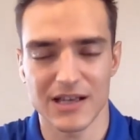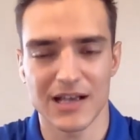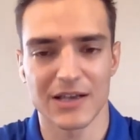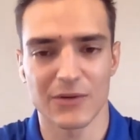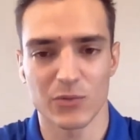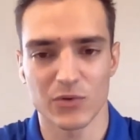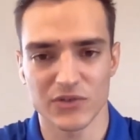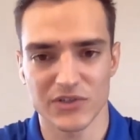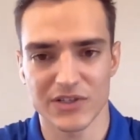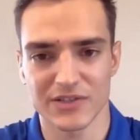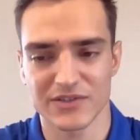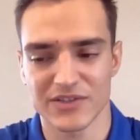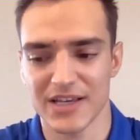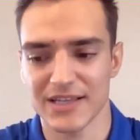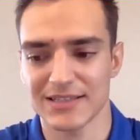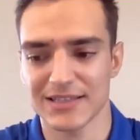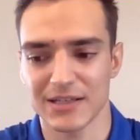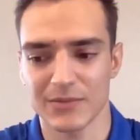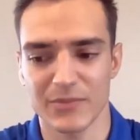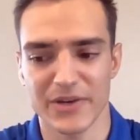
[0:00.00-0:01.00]
I was
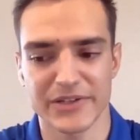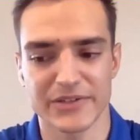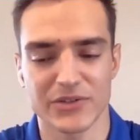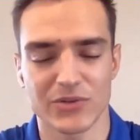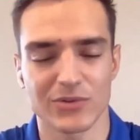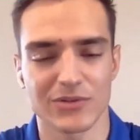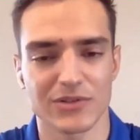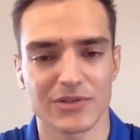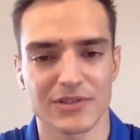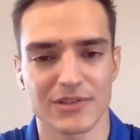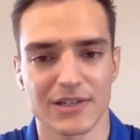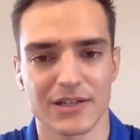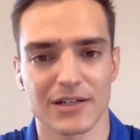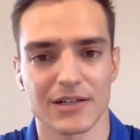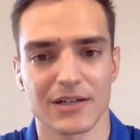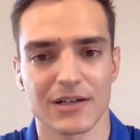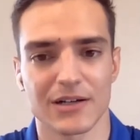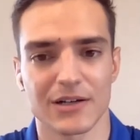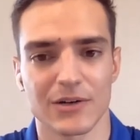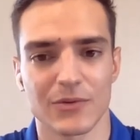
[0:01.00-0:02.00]
adjusting my tools
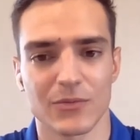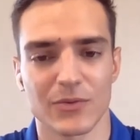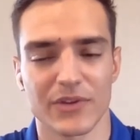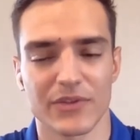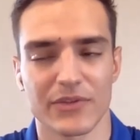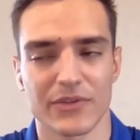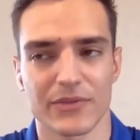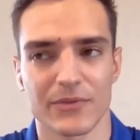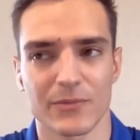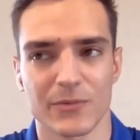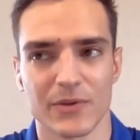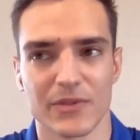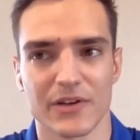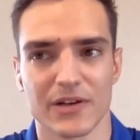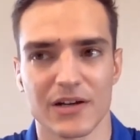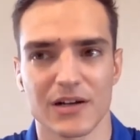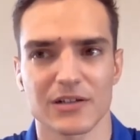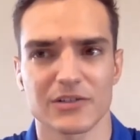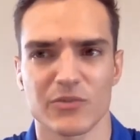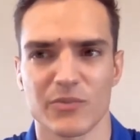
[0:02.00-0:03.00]
with
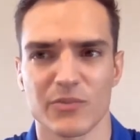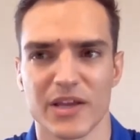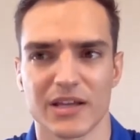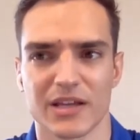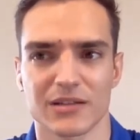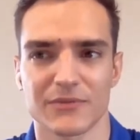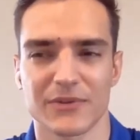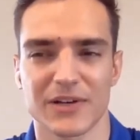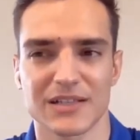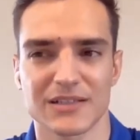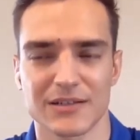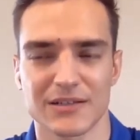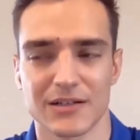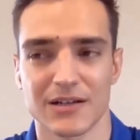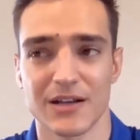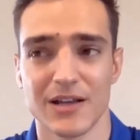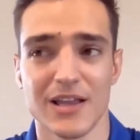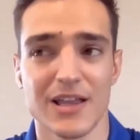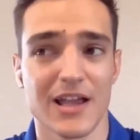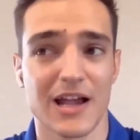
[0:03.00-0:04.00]
the car to make it
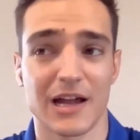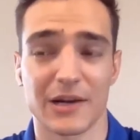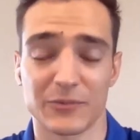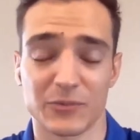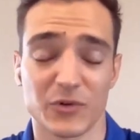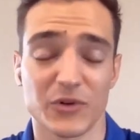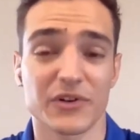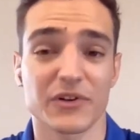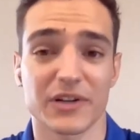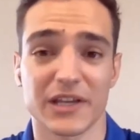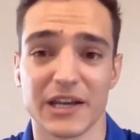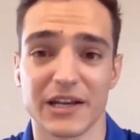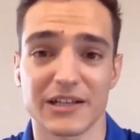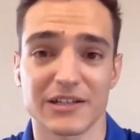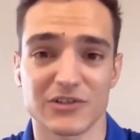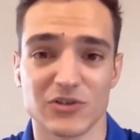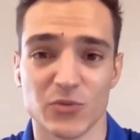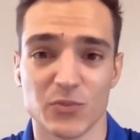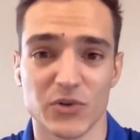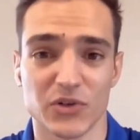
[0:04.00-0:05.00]
faster, and we were
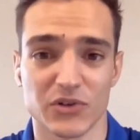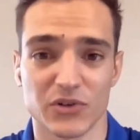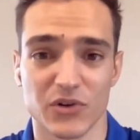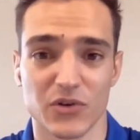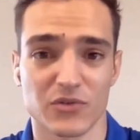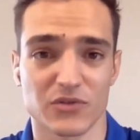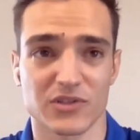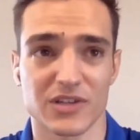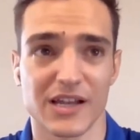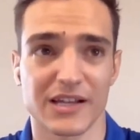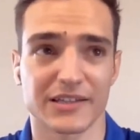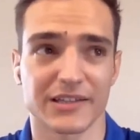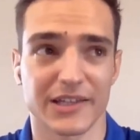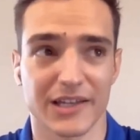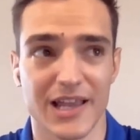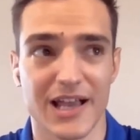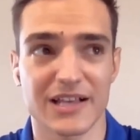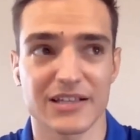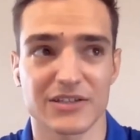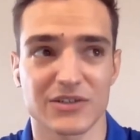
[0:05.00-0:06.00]
getting super close. Like the
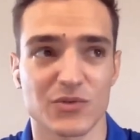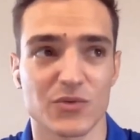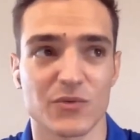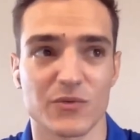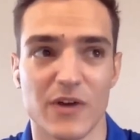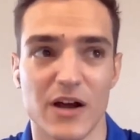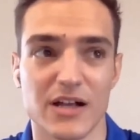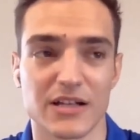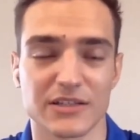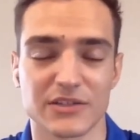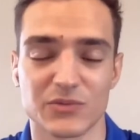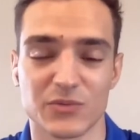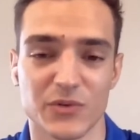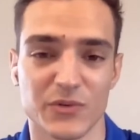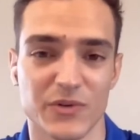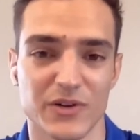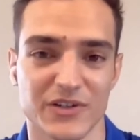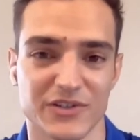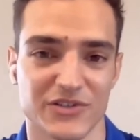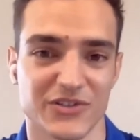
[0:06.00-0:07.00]
last two runs,
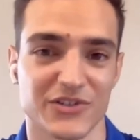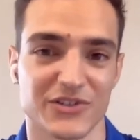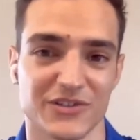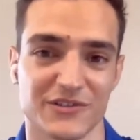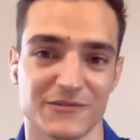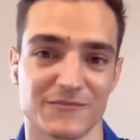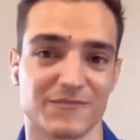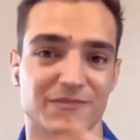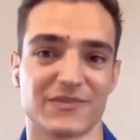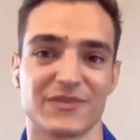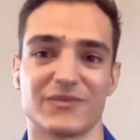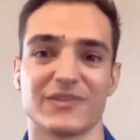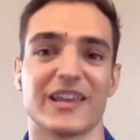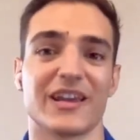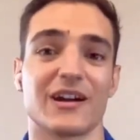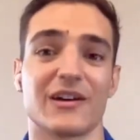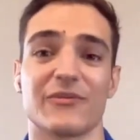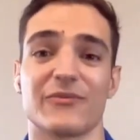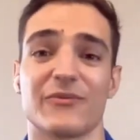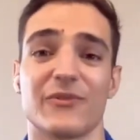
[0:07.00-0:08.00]
we were just
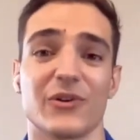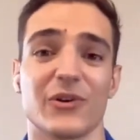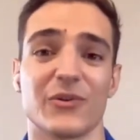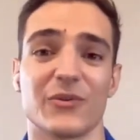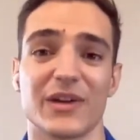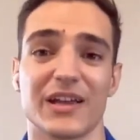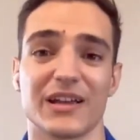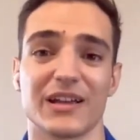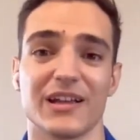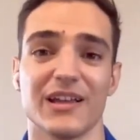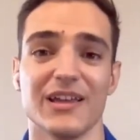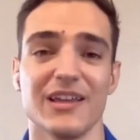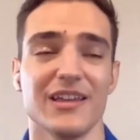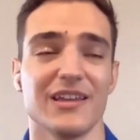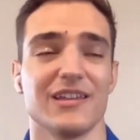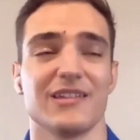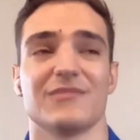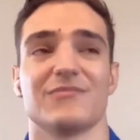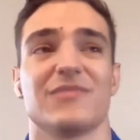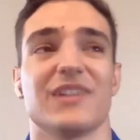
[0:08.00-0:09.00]
there following,
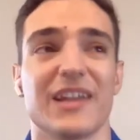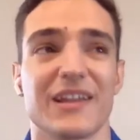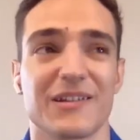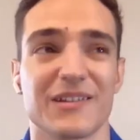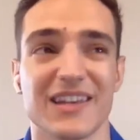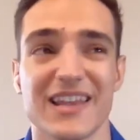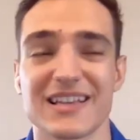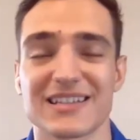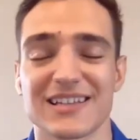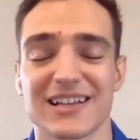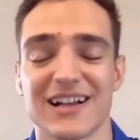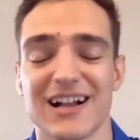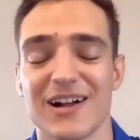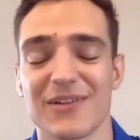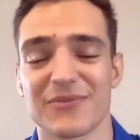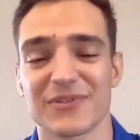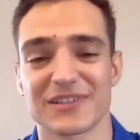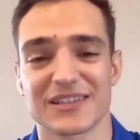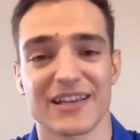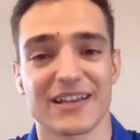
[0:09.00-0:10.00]
like less than
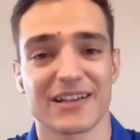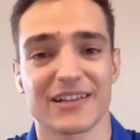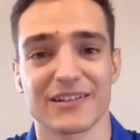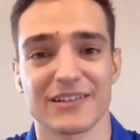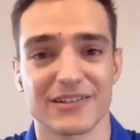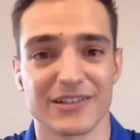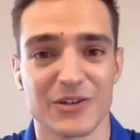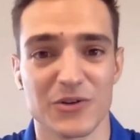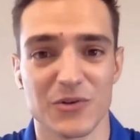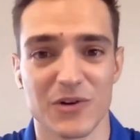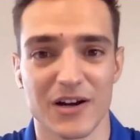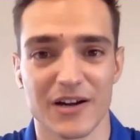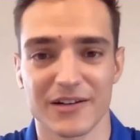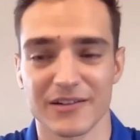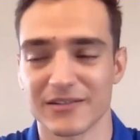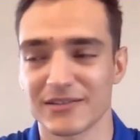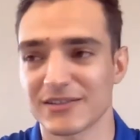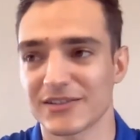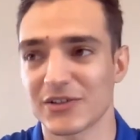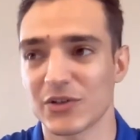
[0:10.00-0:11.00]
half a second New
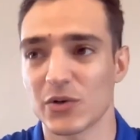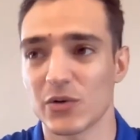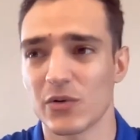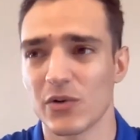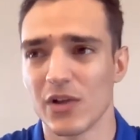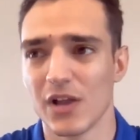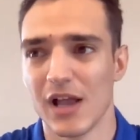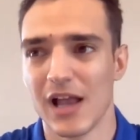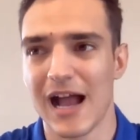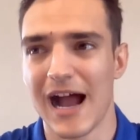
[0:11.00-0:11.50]
Garden. So